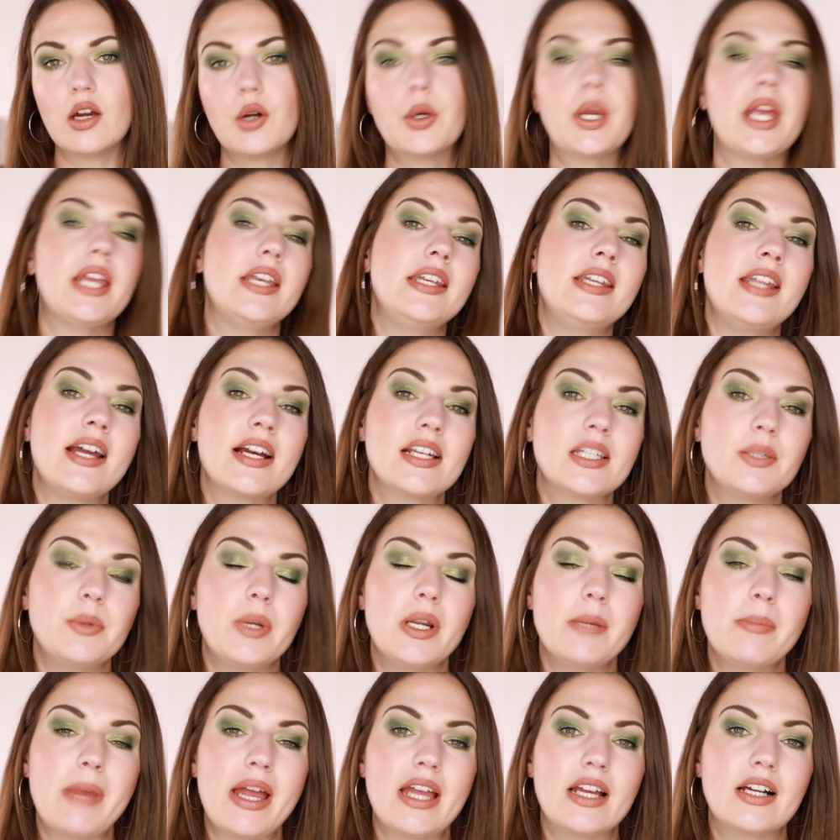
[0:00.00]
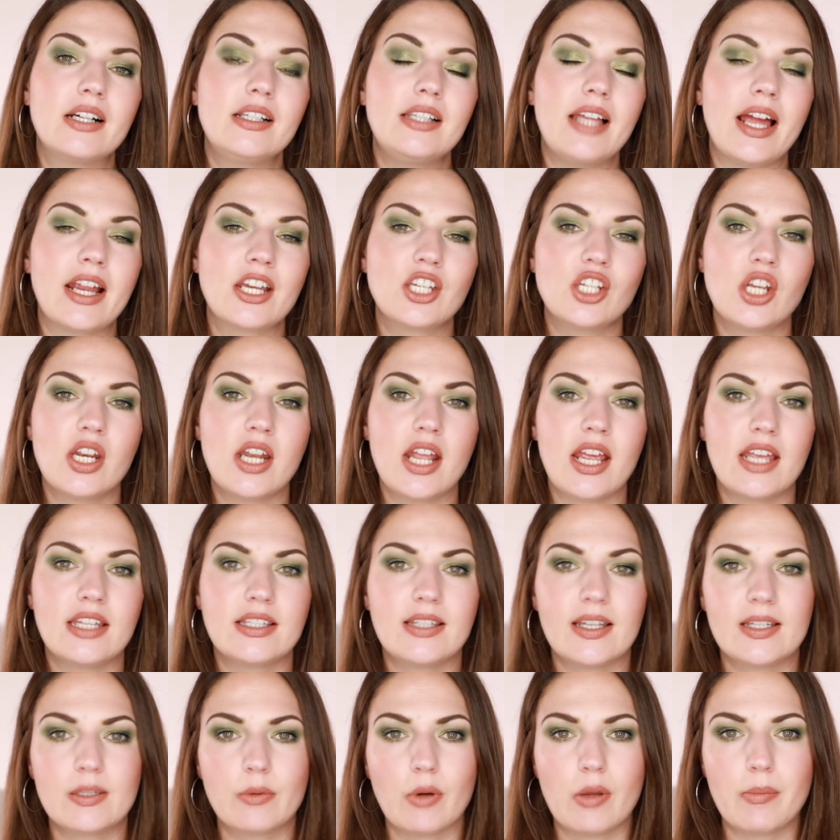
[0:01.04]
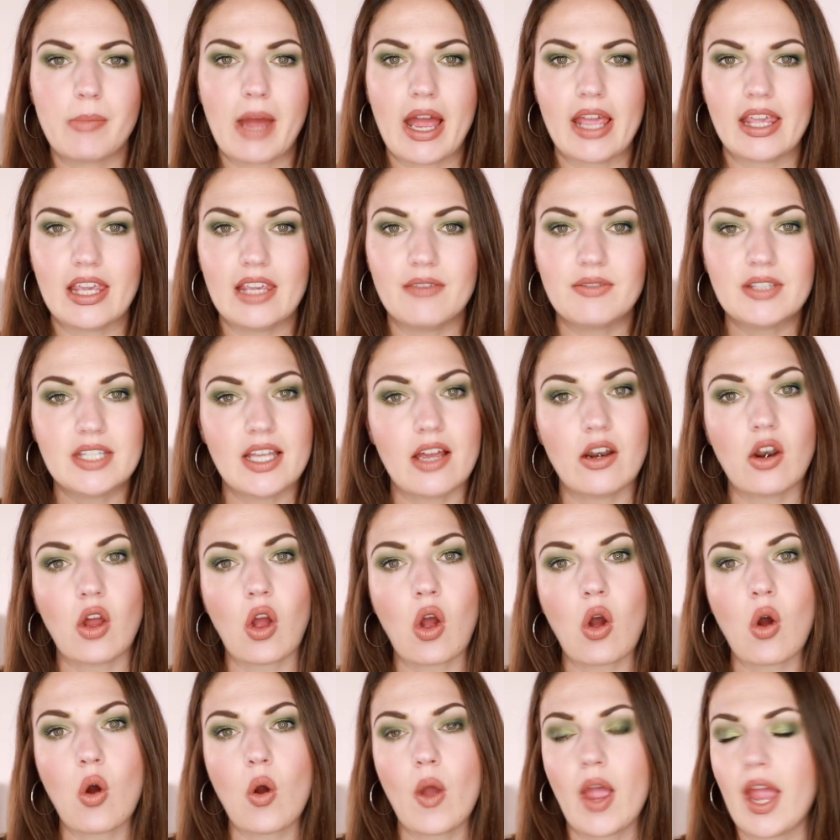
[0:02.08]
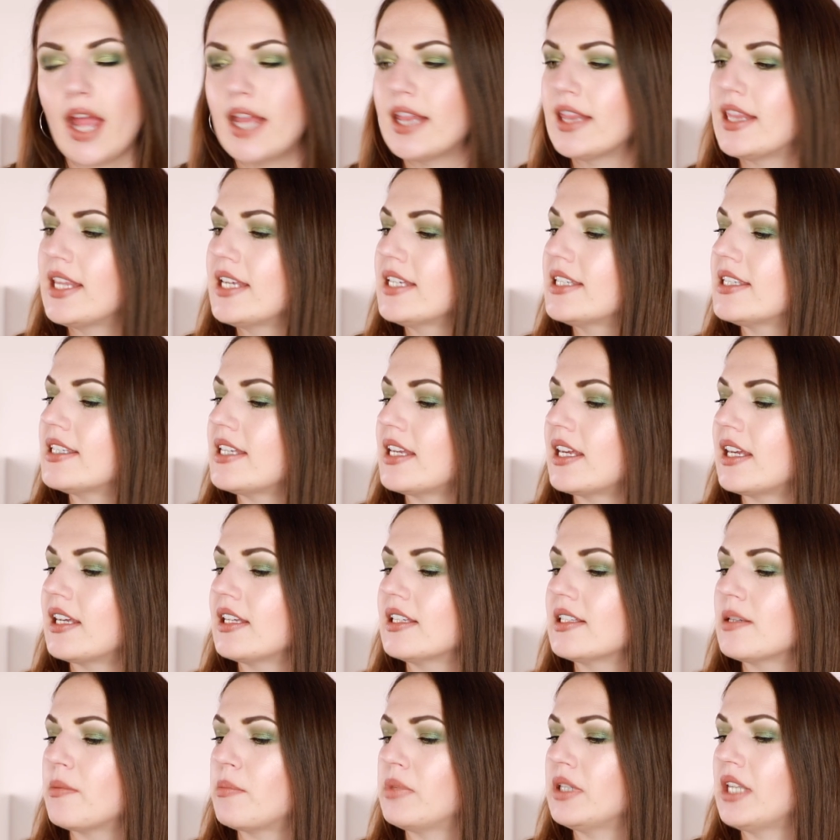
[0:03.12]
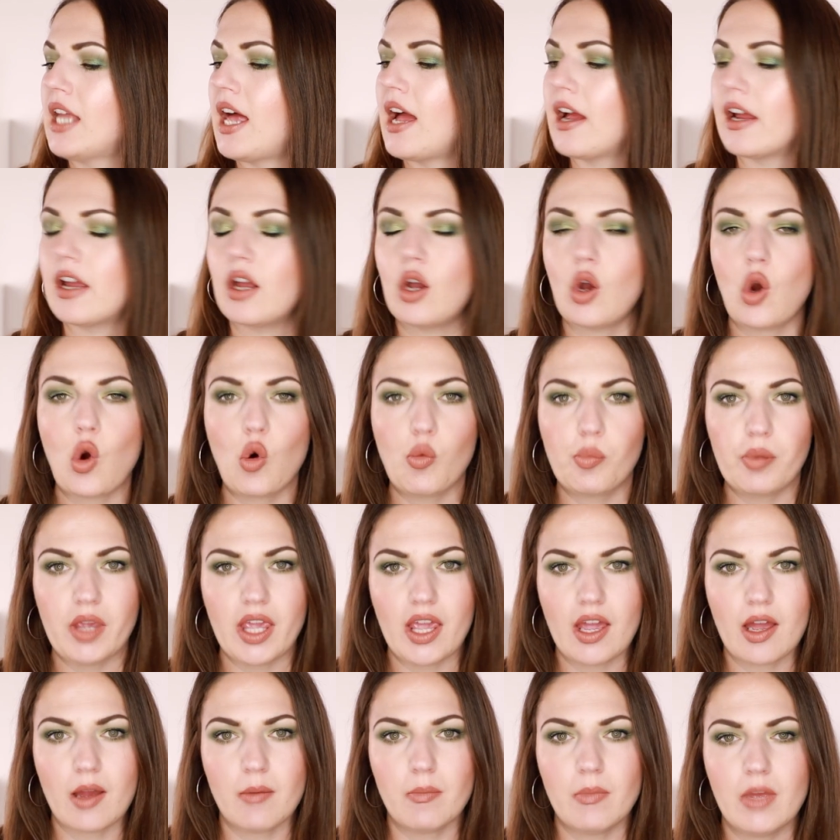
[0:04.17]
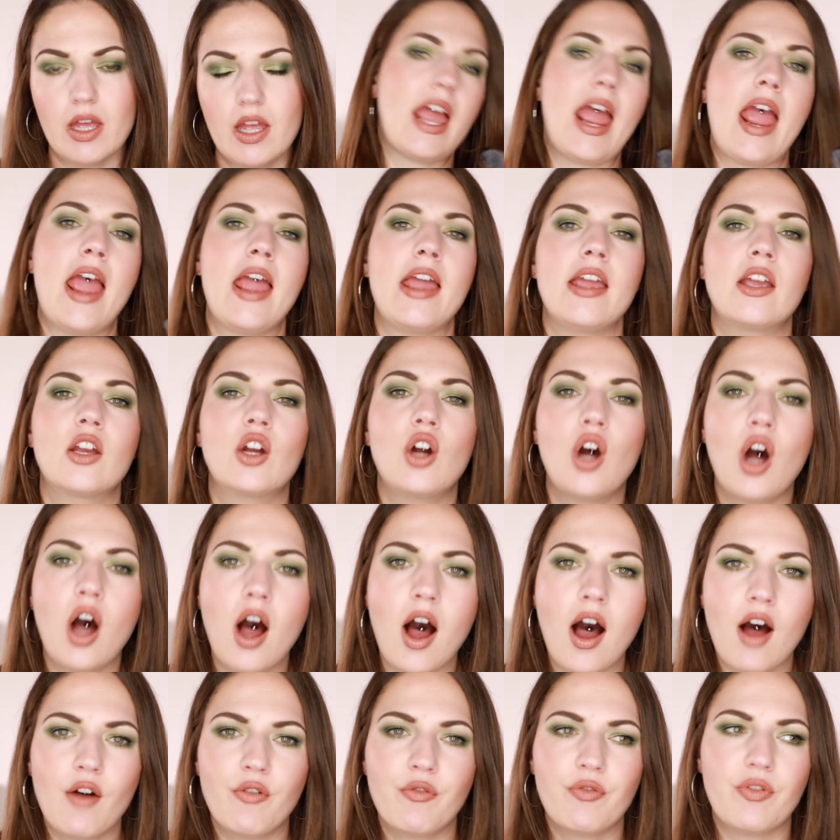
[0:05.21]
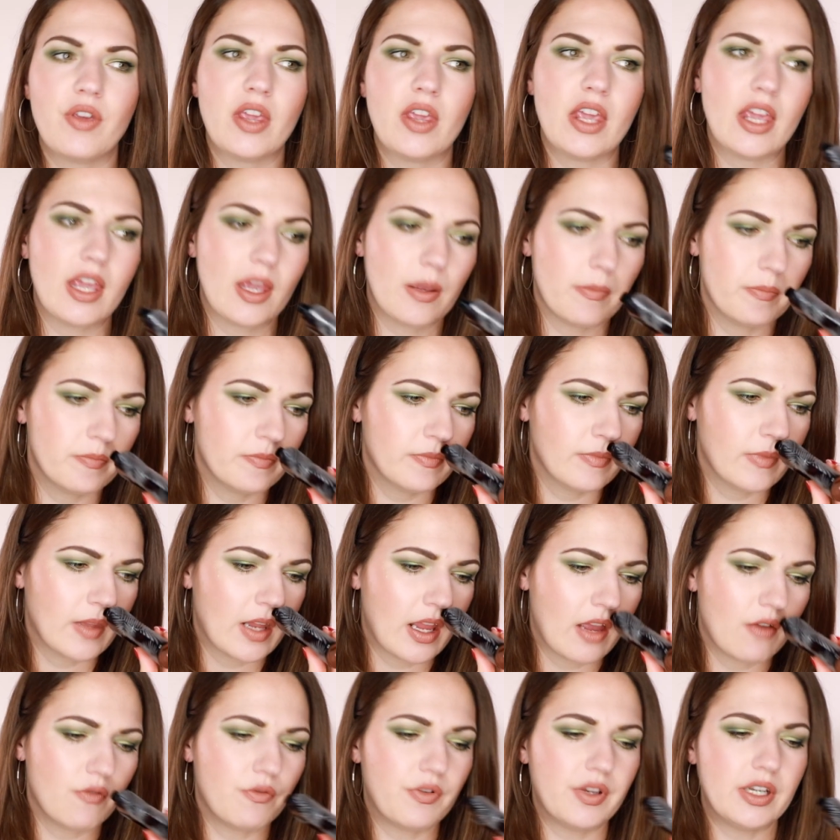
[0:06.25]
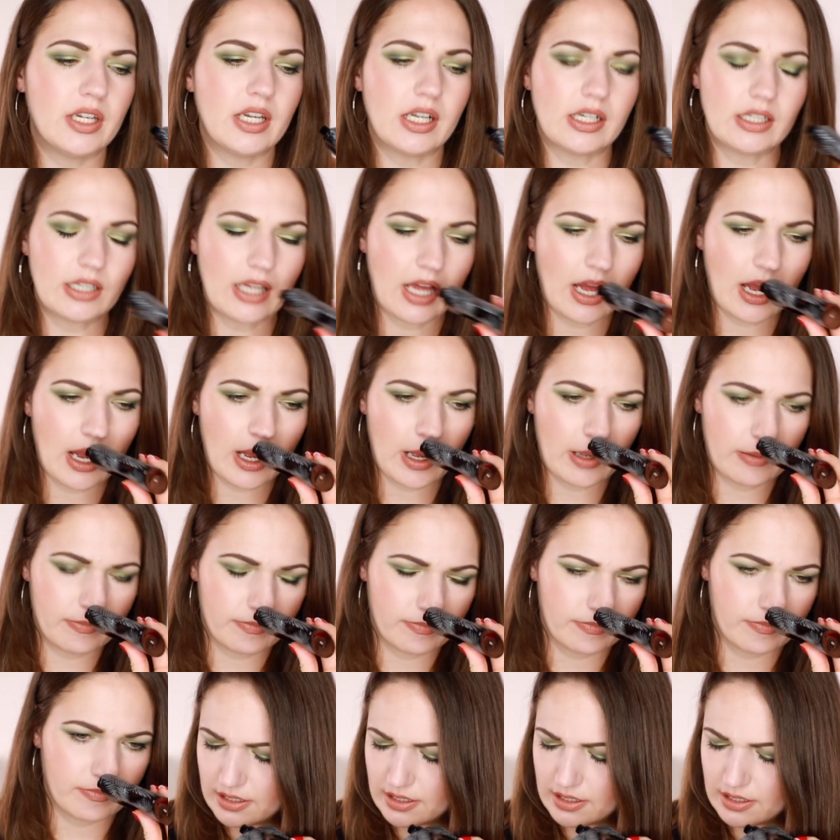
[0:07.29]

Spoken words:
Okay, next one in my collection is this one by Yves Saint Laurent, and this is Black Opium, a coffee vanilla.